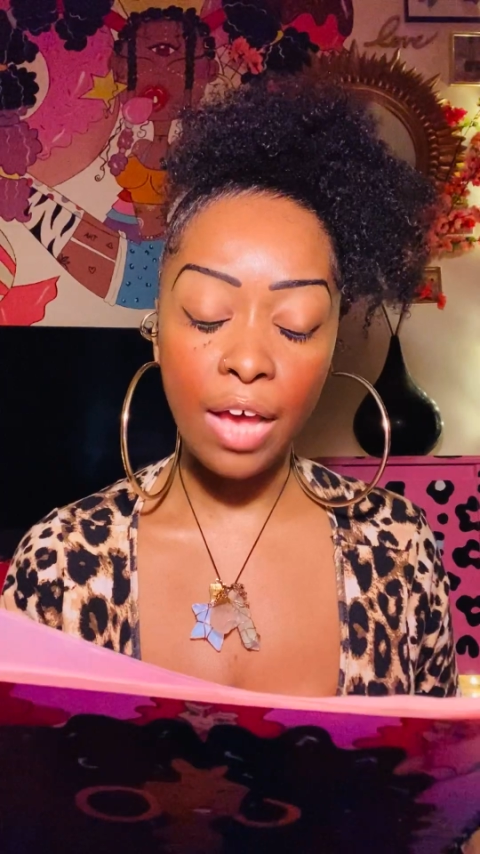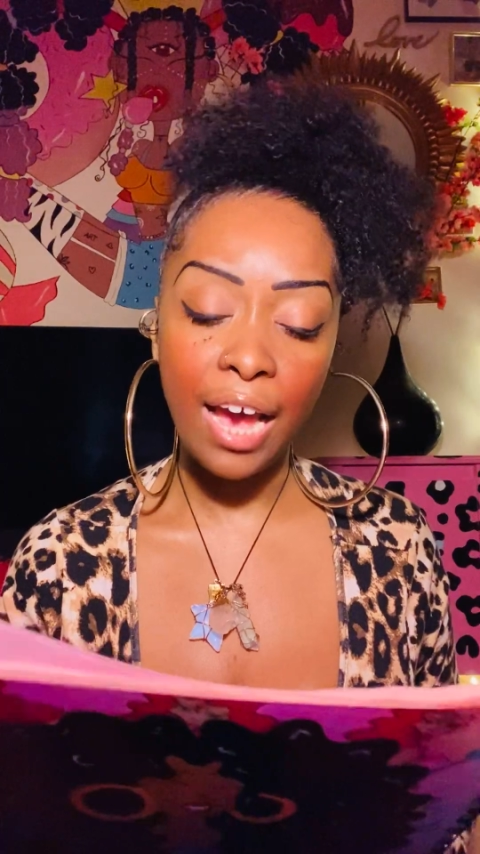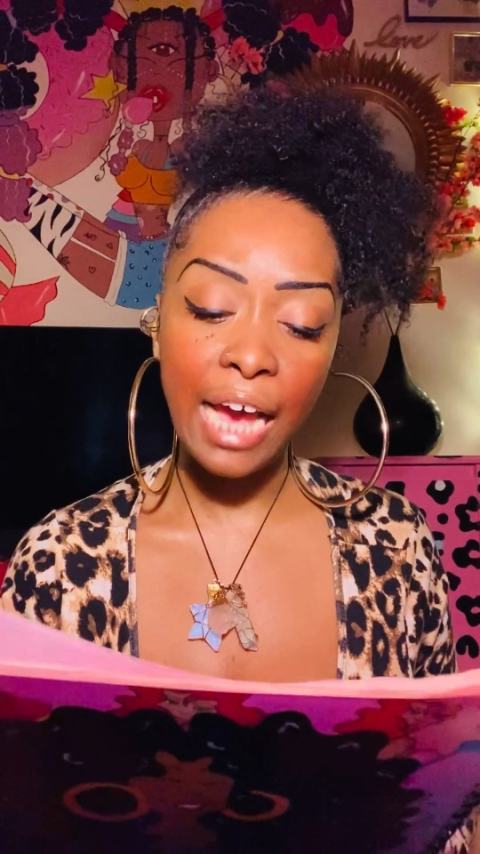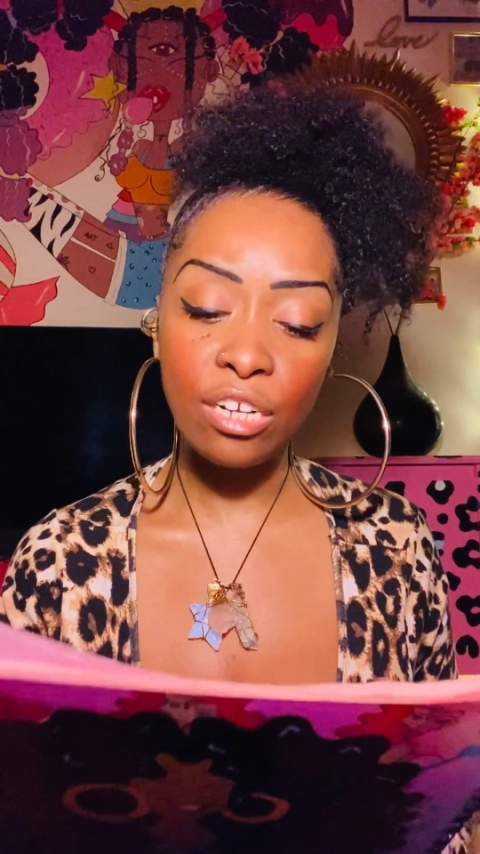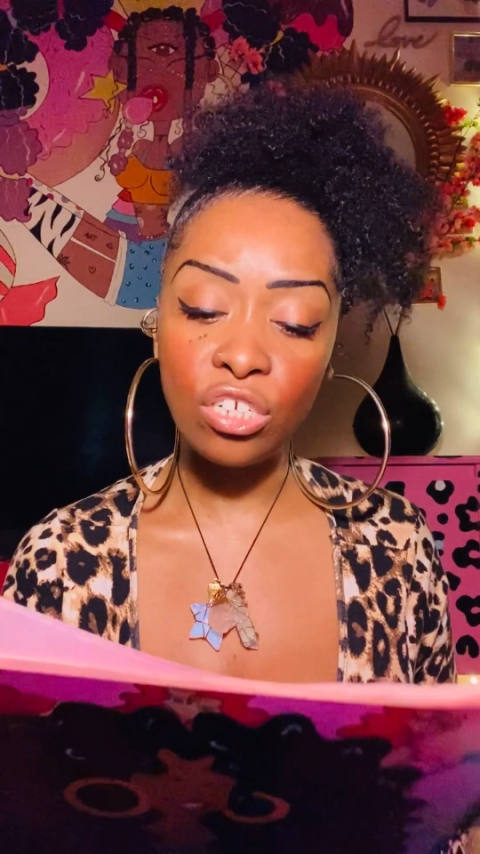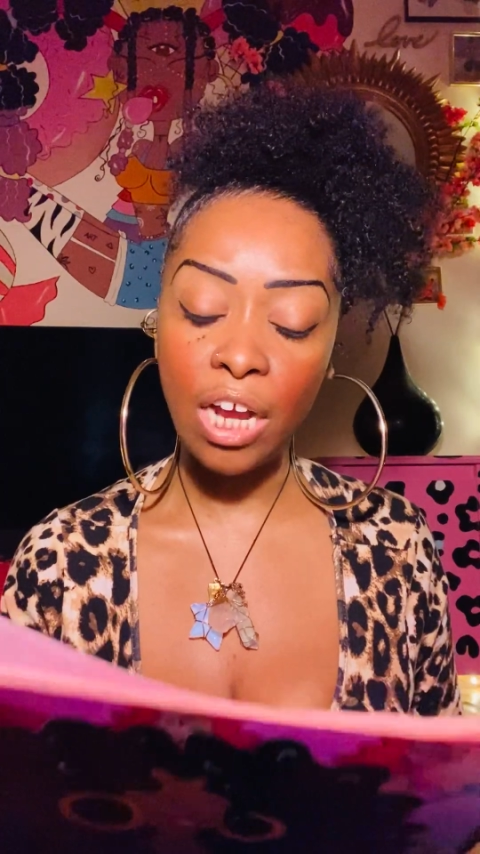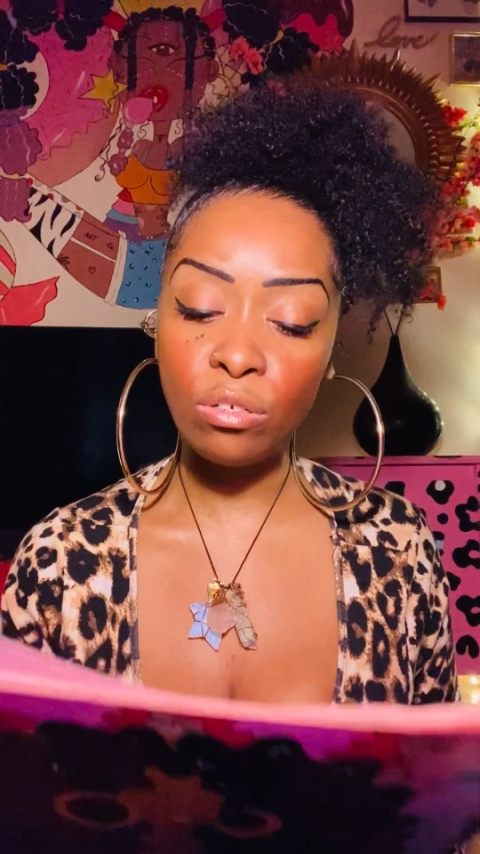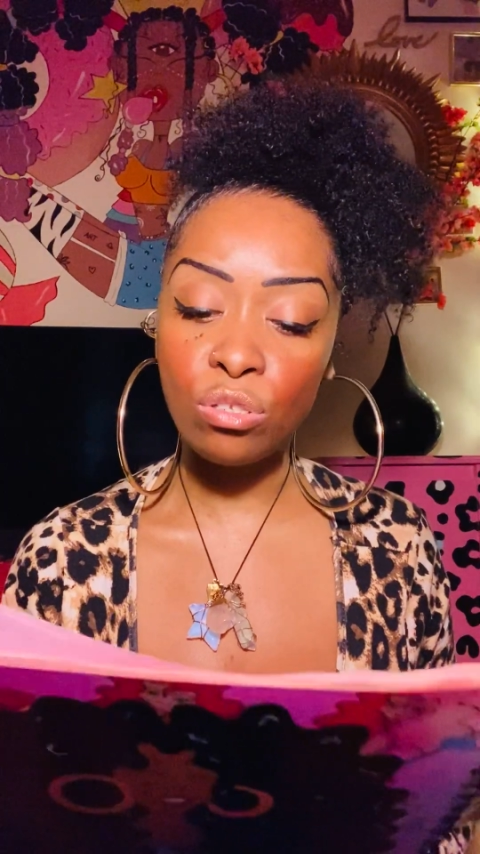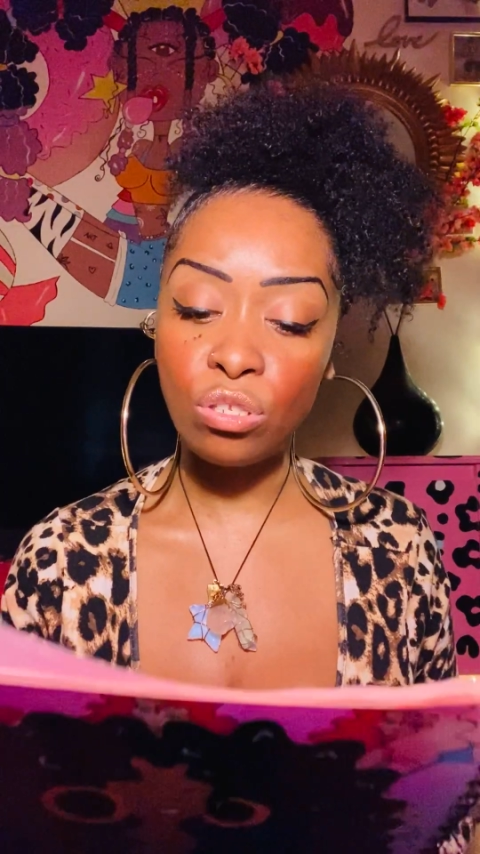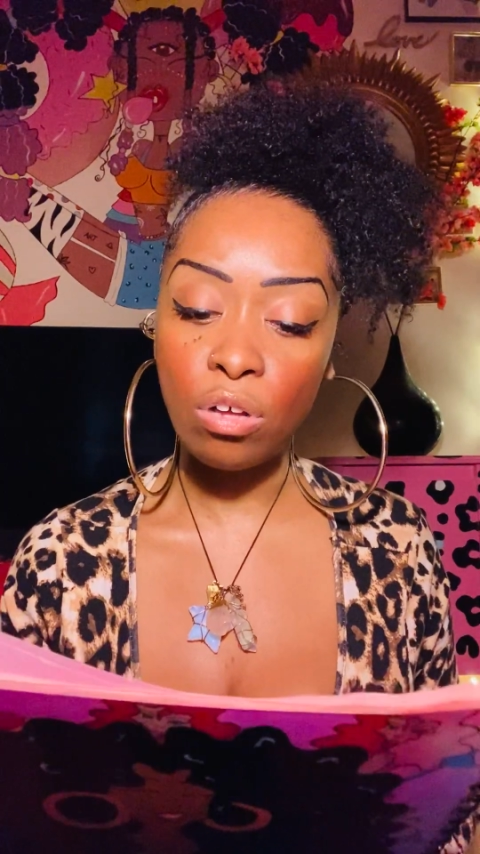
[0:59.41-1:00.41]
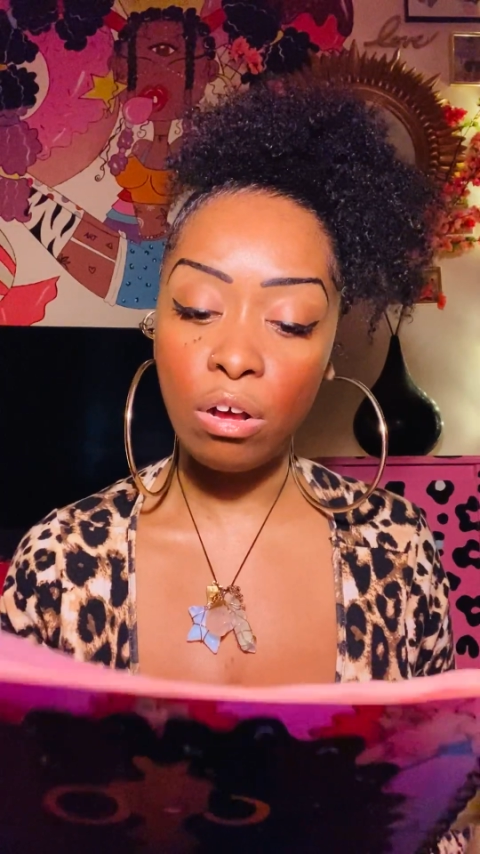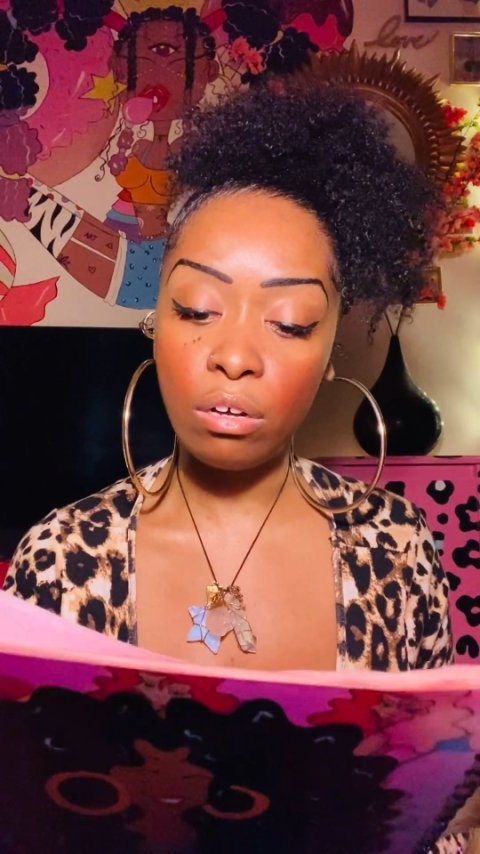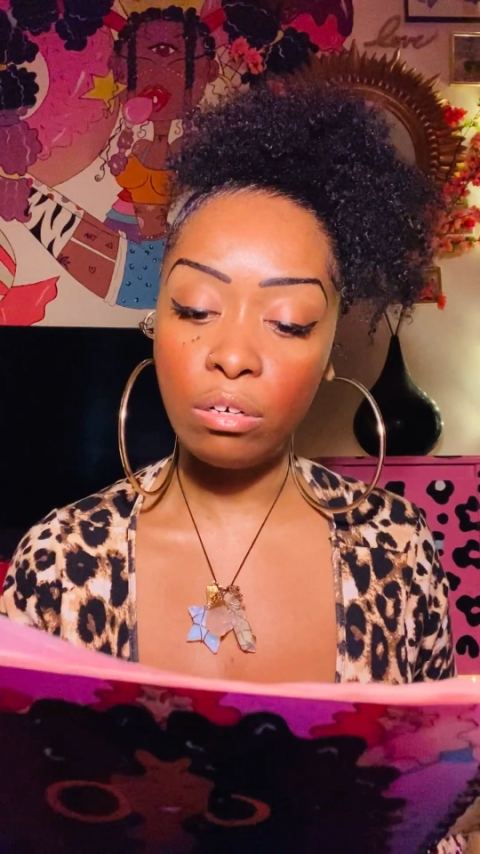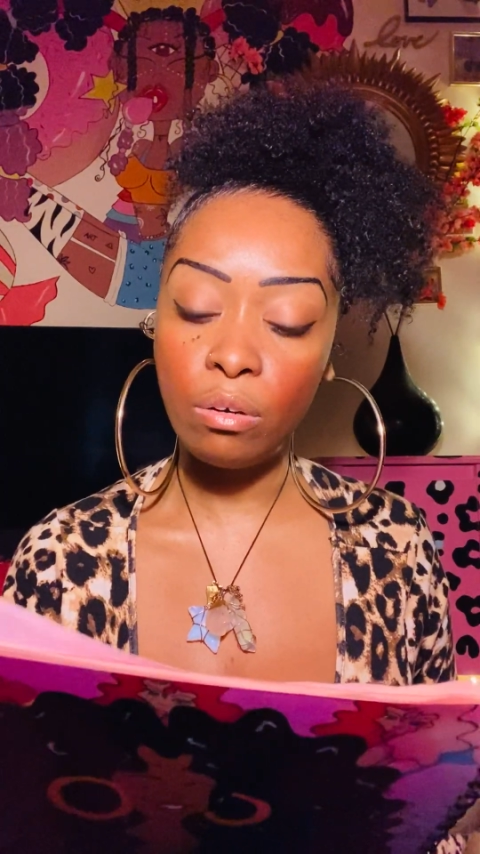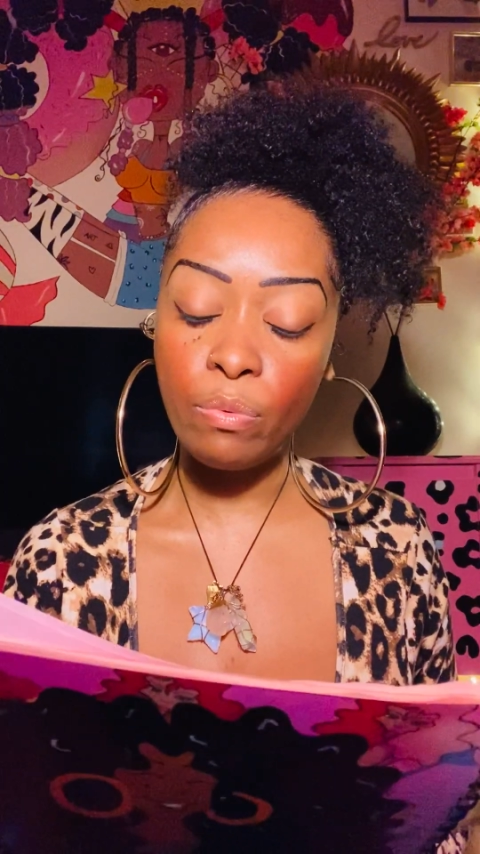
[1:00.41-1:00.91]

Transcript: I had a channeled song,